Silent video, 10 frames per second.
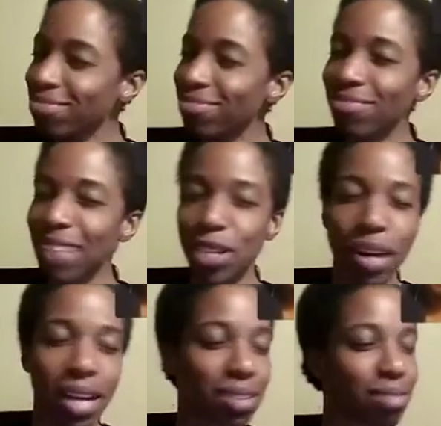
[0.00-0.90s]
That's
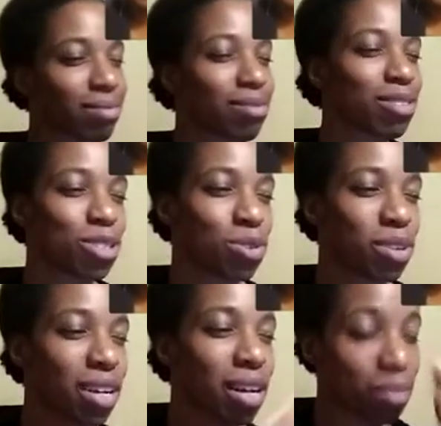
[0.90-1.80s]
right. Residual
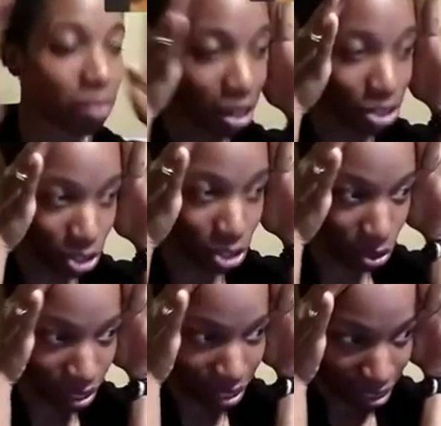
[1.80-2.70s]
income. I should know
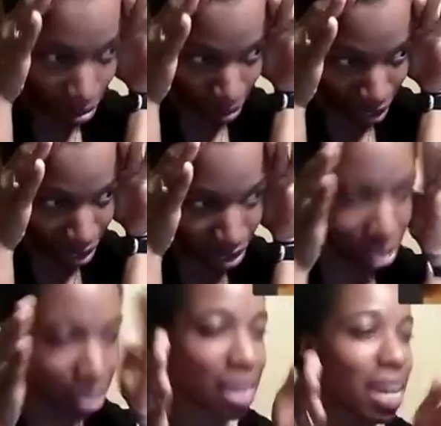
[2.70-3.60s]
this. Oh my
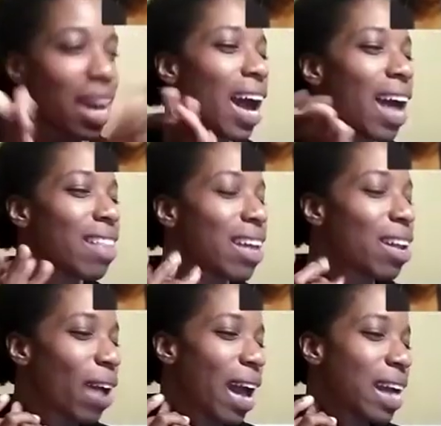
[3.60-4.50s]
gosh. And then,
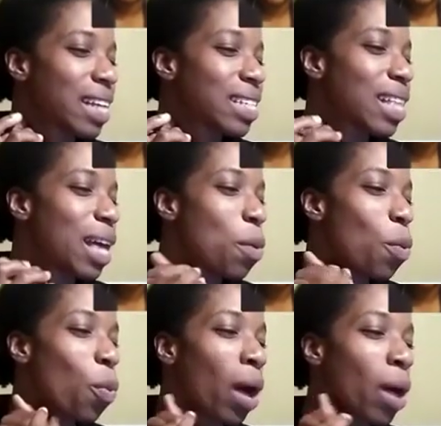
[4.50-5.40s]
okay, so then
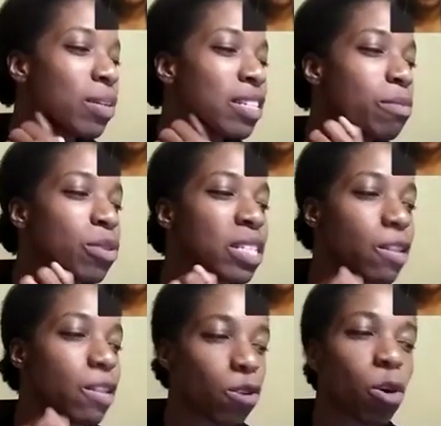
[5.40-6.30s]
what was the most
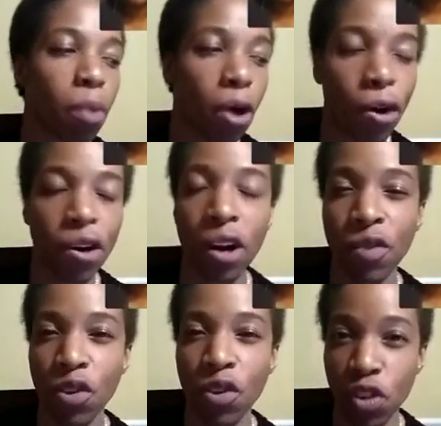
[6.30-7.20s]
difficult part
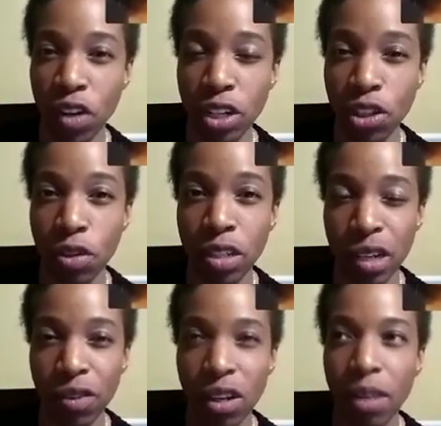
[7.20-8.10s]
of your journey to
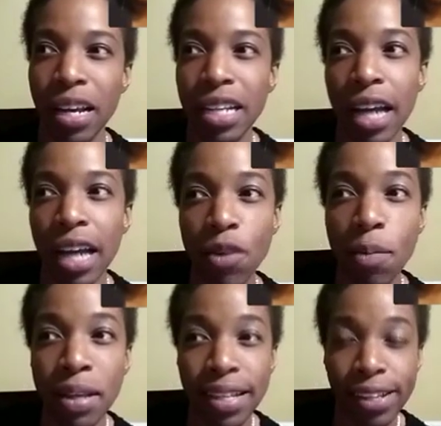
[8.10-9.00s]
silver? Because have you
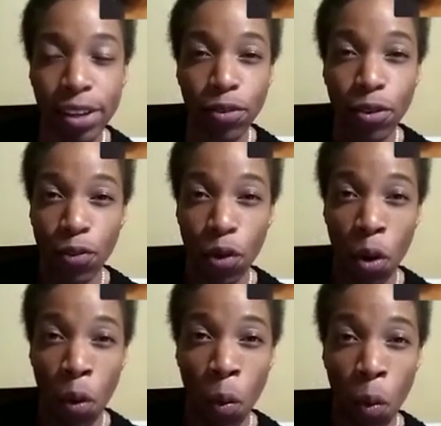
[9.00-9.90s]
been silver for
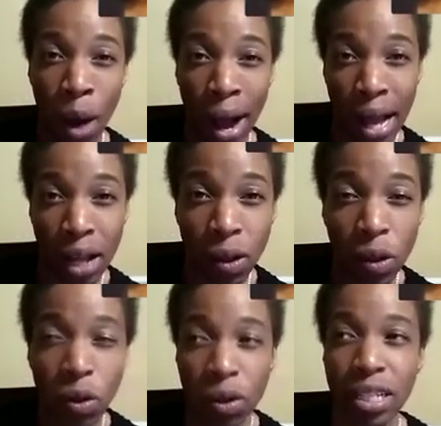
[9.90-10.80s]
a while,
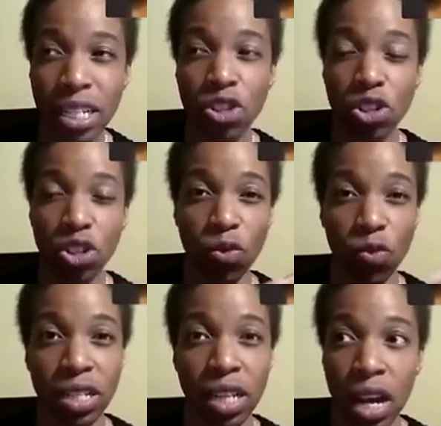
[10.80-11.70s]
or is this just a
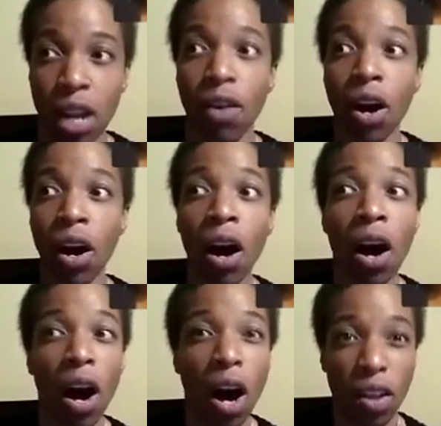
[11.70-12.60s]
recent kind of,
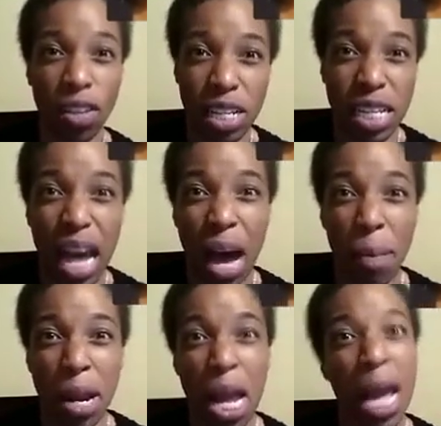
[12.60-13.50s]
oh, this is
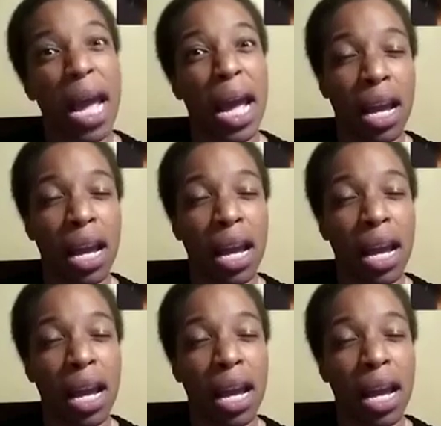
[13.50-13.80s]
happening?